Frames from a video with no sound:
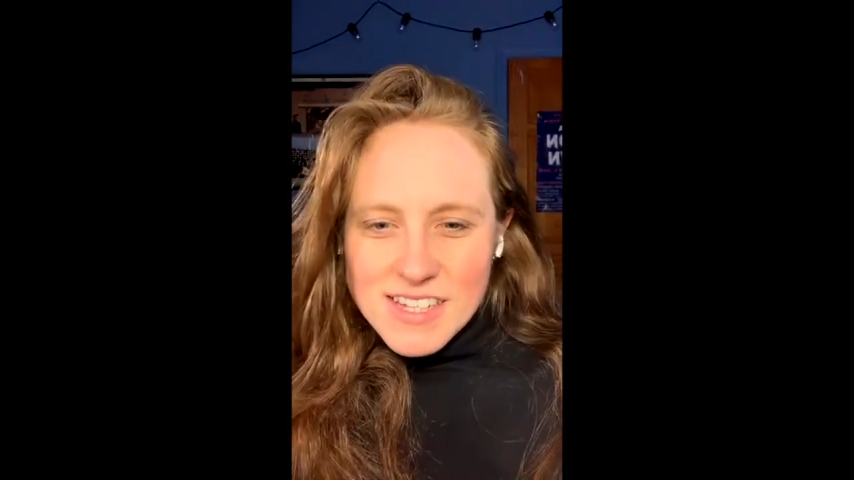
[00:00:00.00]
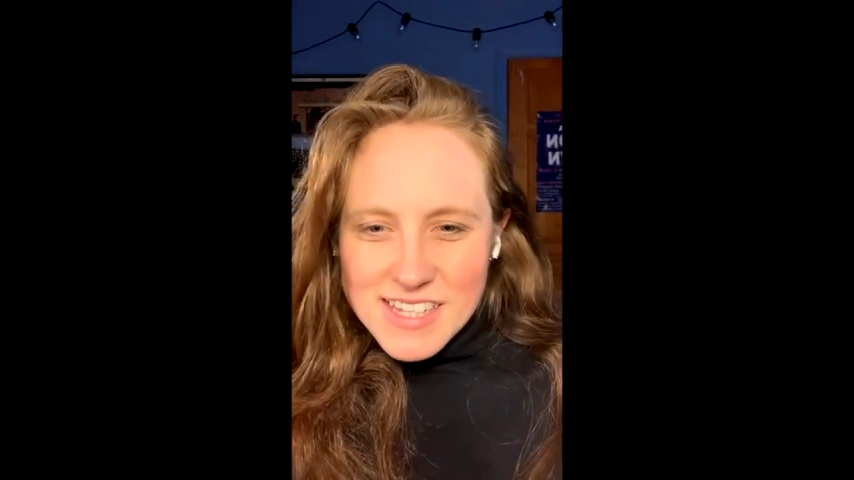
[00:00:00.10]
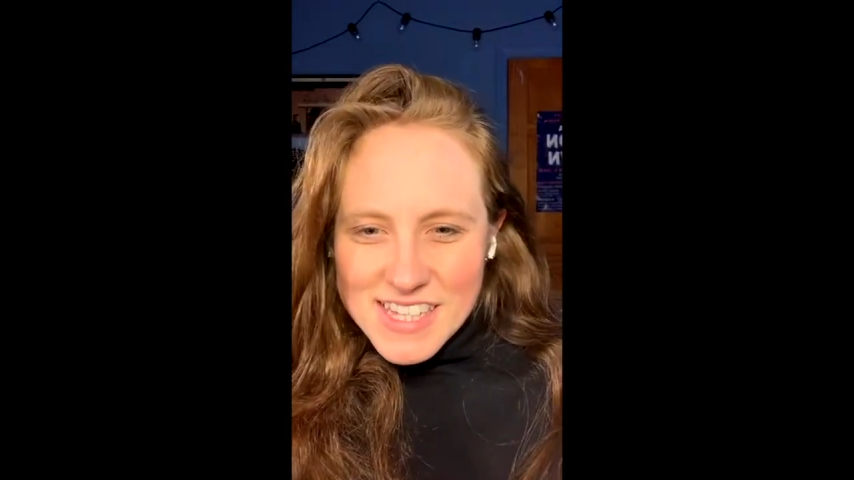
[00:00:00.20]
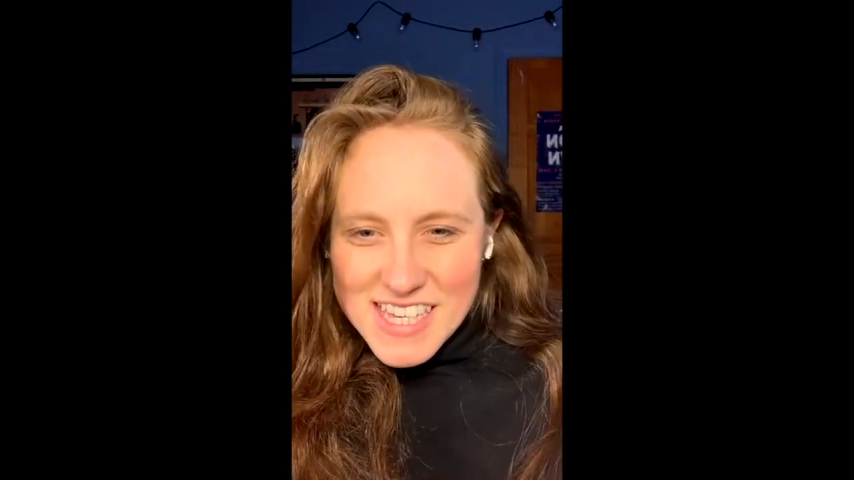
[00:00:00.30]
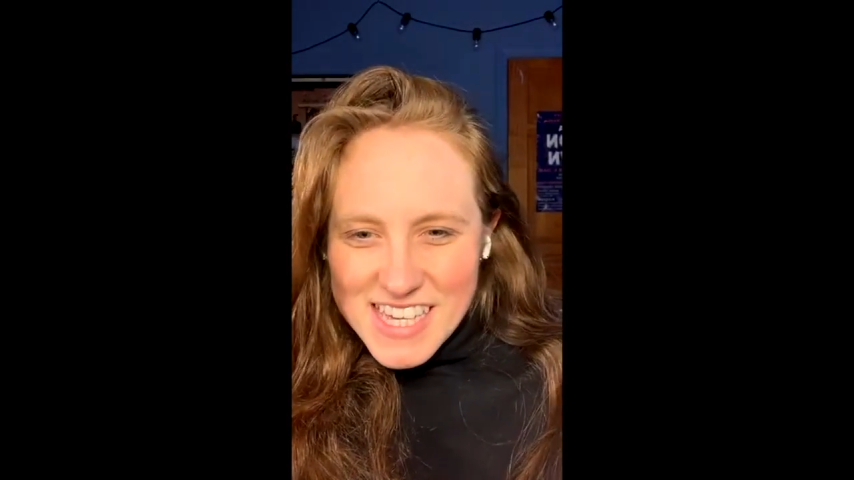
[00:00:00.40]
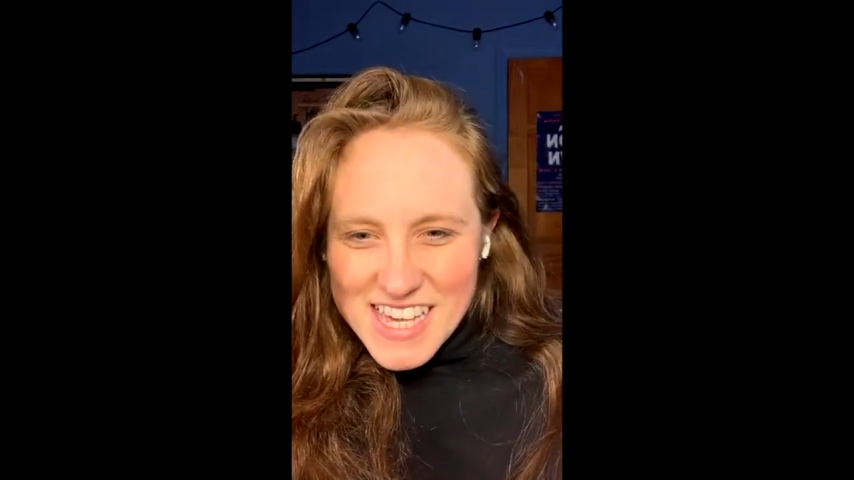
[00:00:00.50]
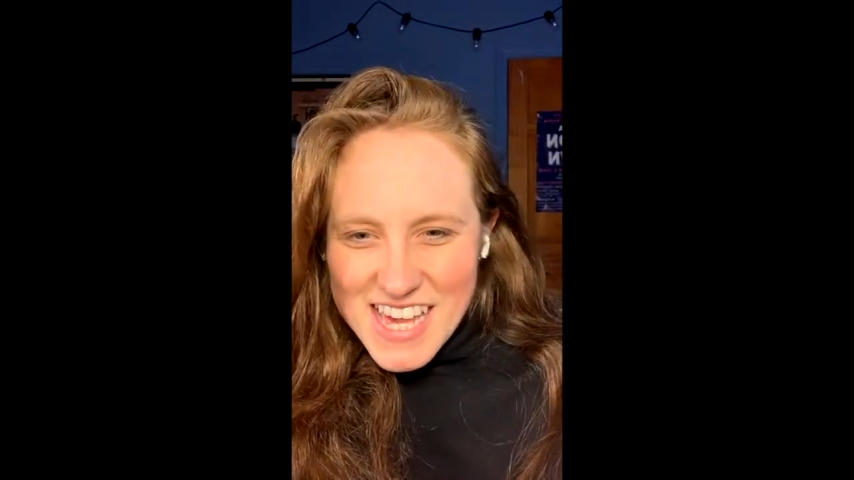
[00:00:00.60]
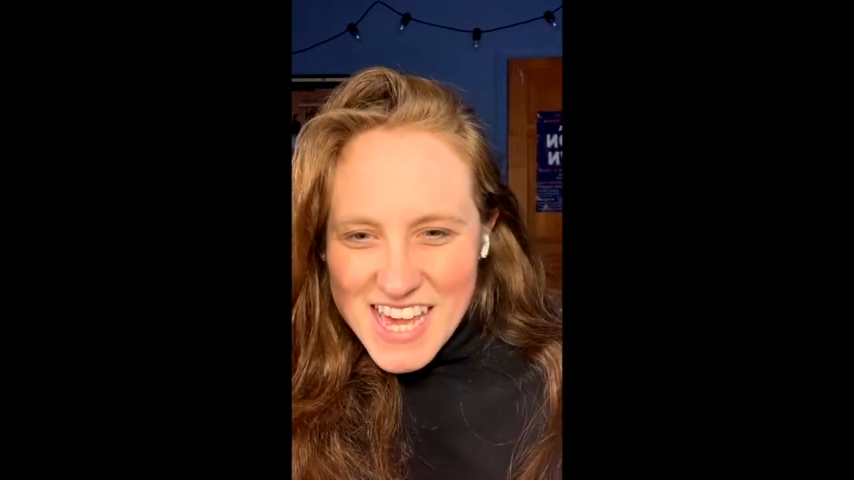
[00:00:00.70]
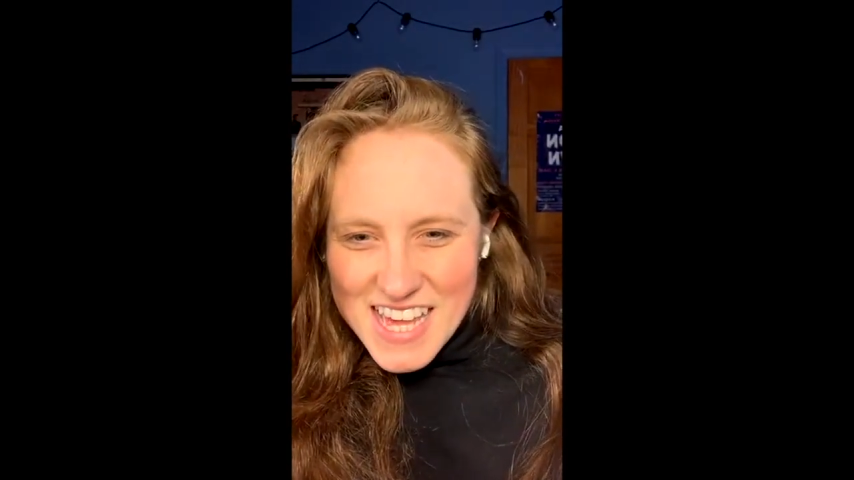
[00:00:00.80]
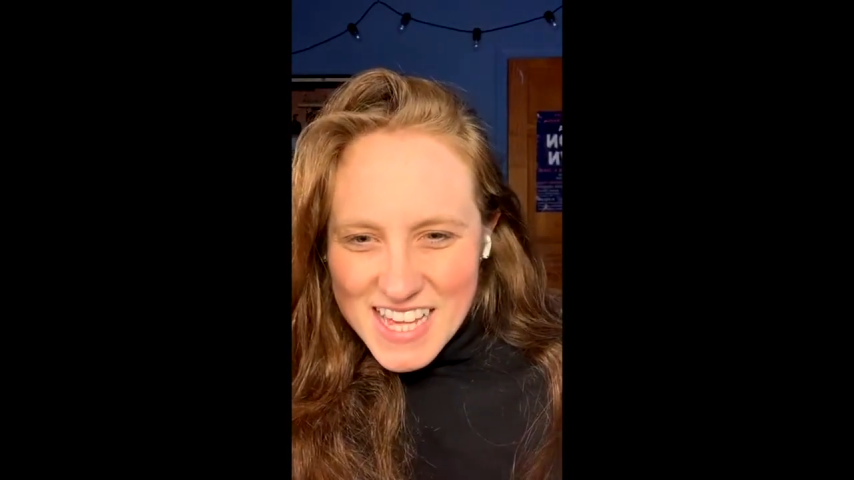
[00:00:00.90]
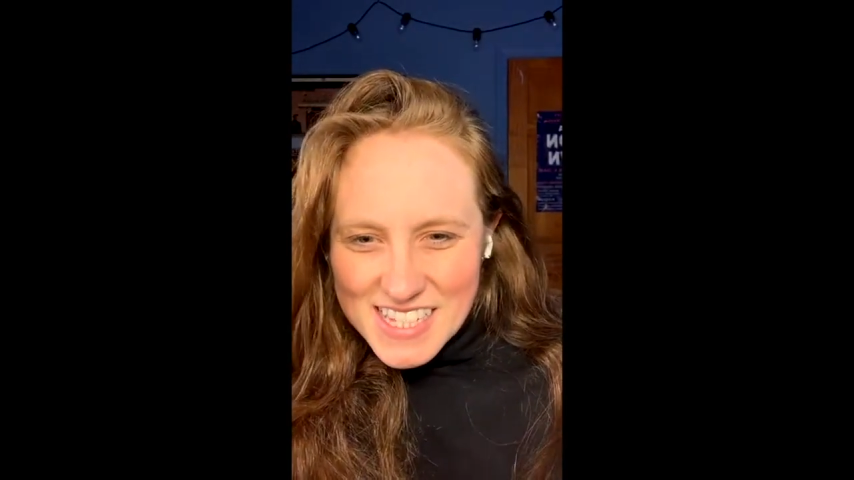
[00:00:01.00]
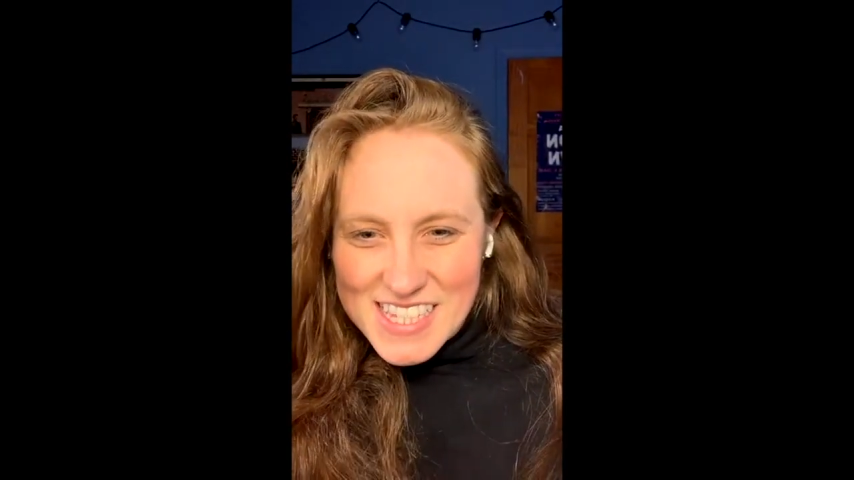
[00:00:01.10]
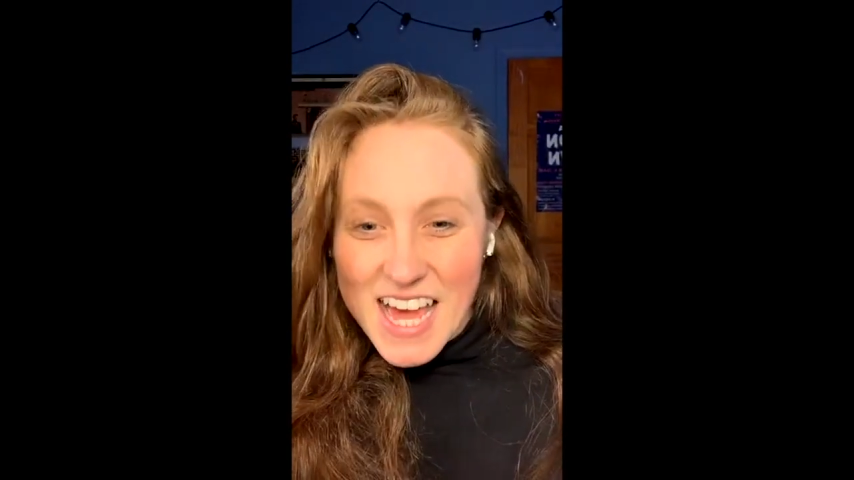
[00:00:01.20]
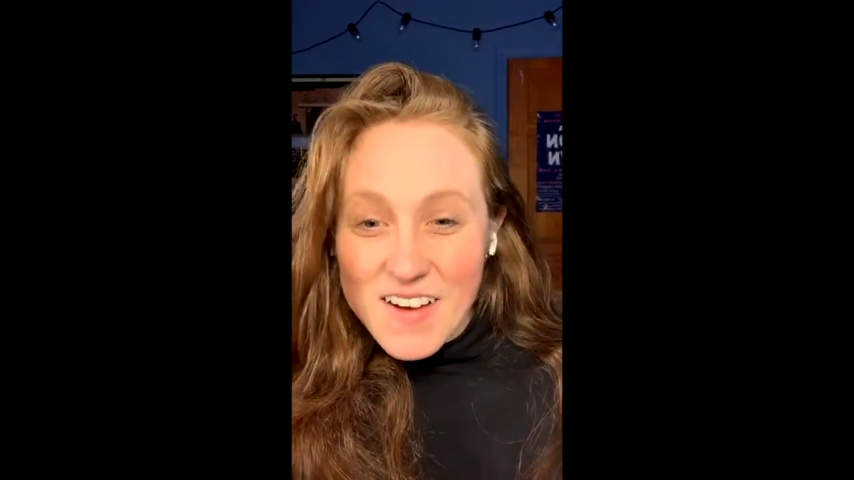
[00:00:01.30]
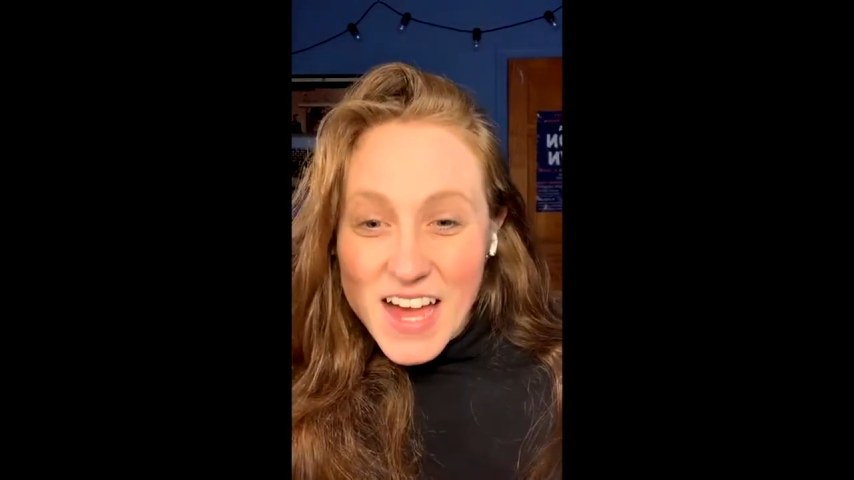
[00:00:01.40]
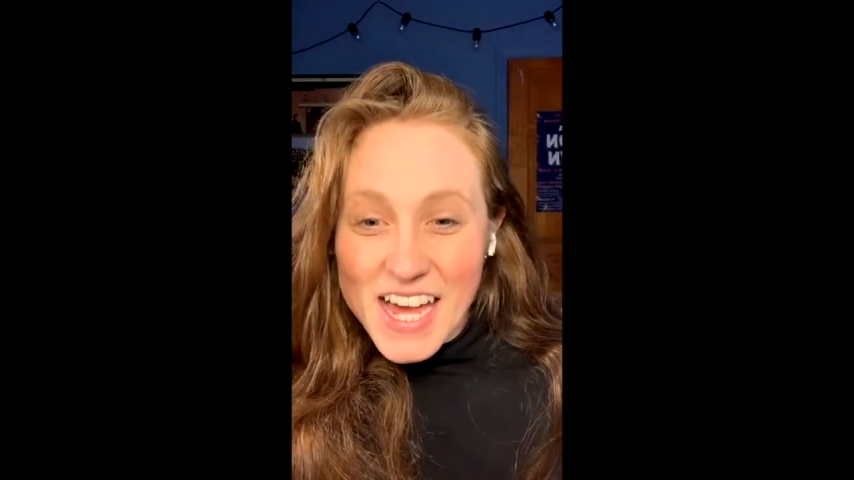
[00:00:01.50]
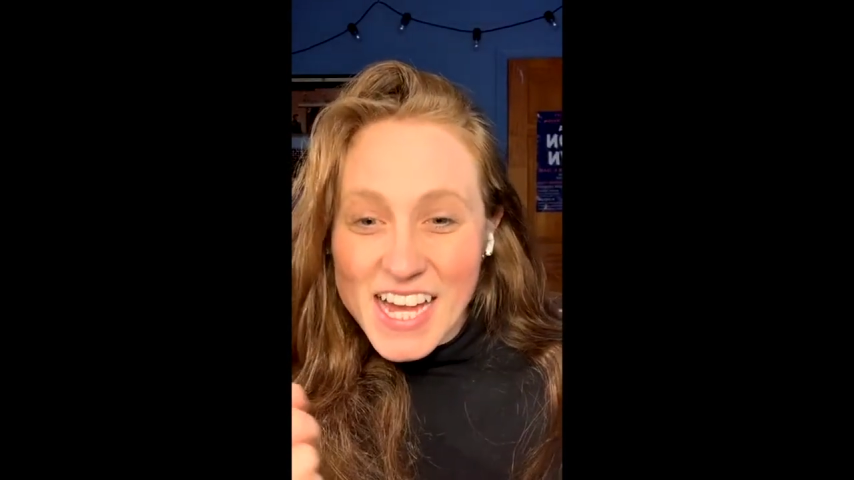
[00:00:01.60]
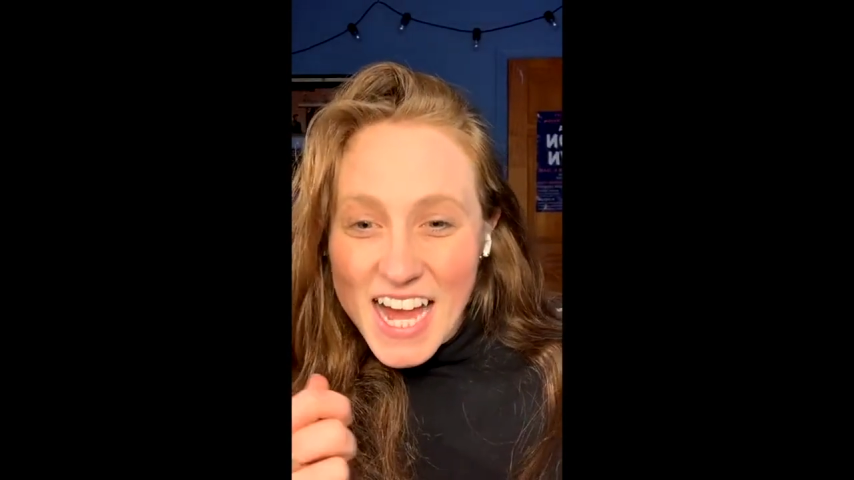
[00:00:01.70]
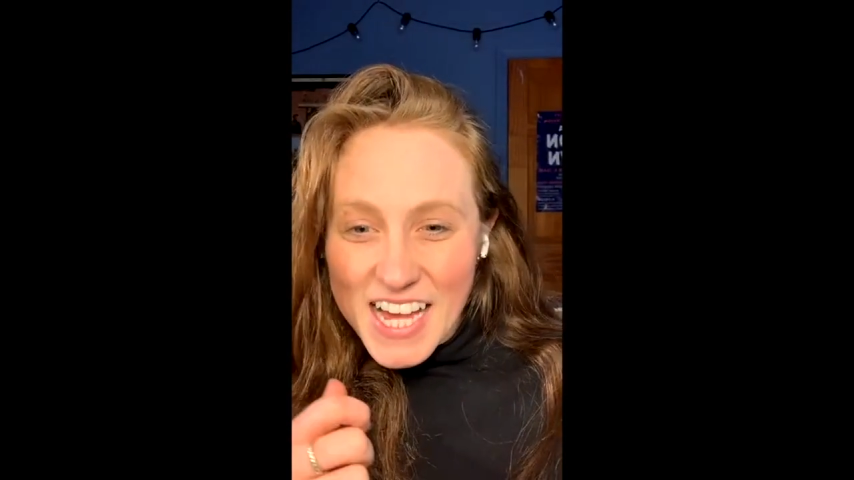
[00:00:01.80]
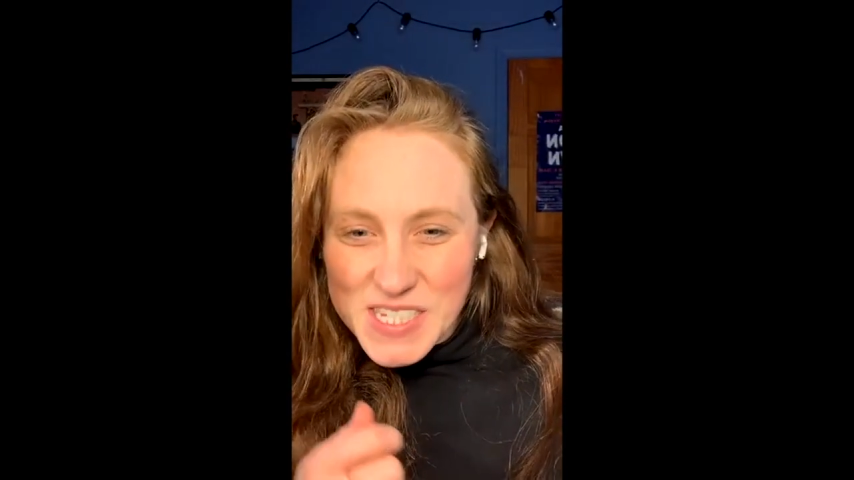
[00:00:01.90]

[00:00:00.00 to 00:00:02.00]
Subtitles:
Yes. Oh, hey, guys,